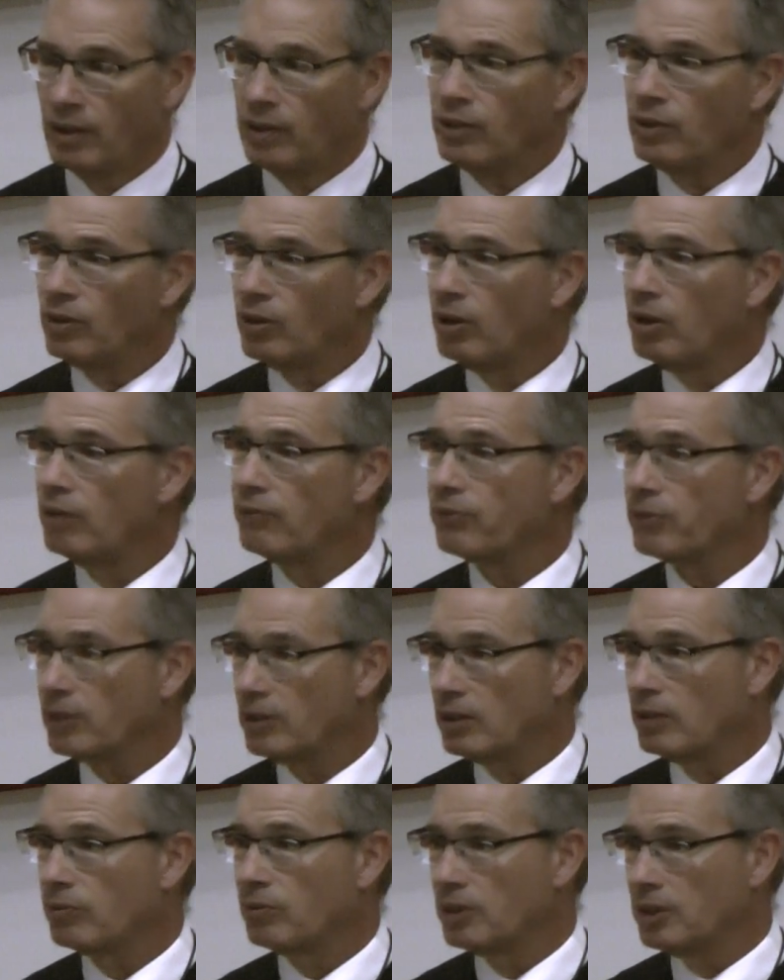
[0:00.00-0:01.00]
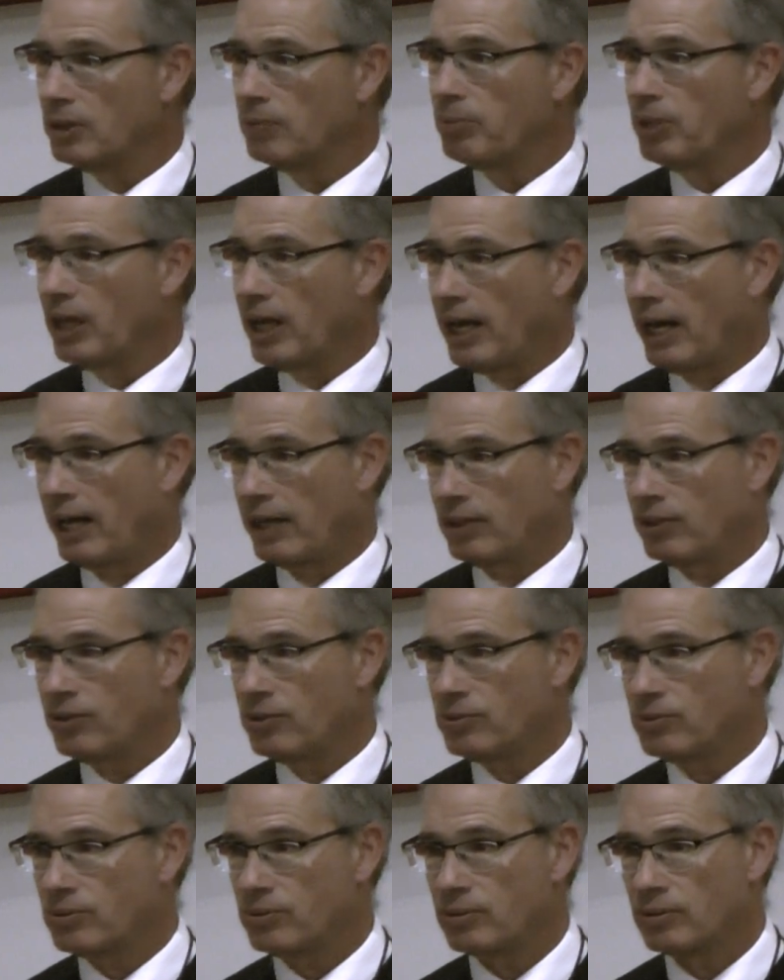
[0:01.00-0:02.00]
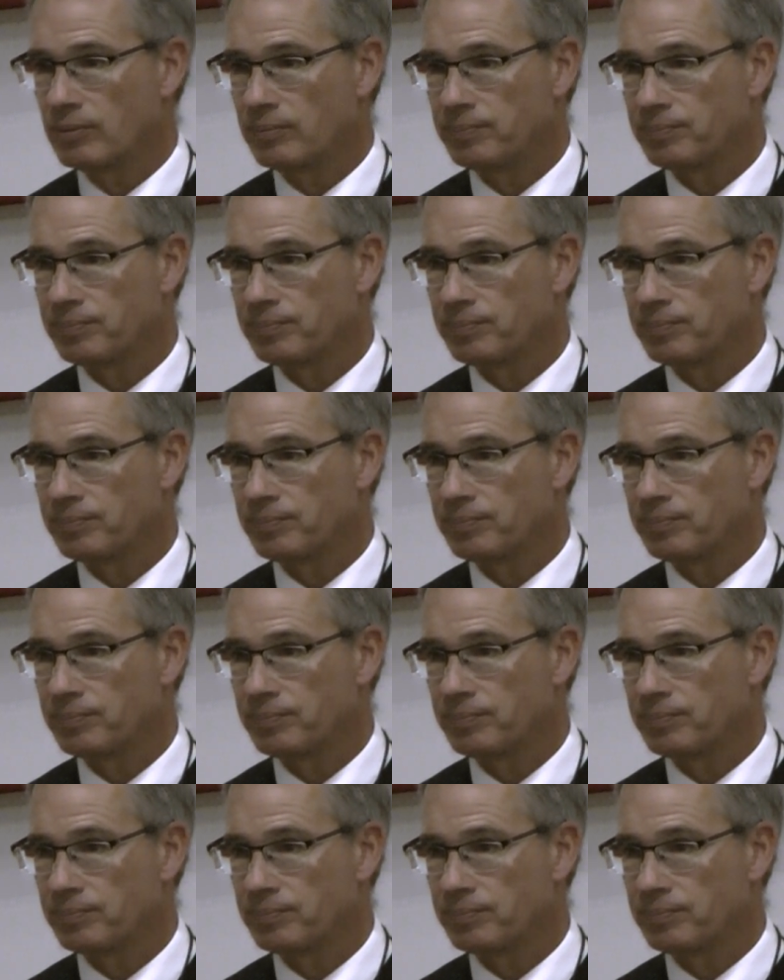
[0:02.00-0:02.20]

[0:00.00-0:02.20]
You know, if we're going to really be honest,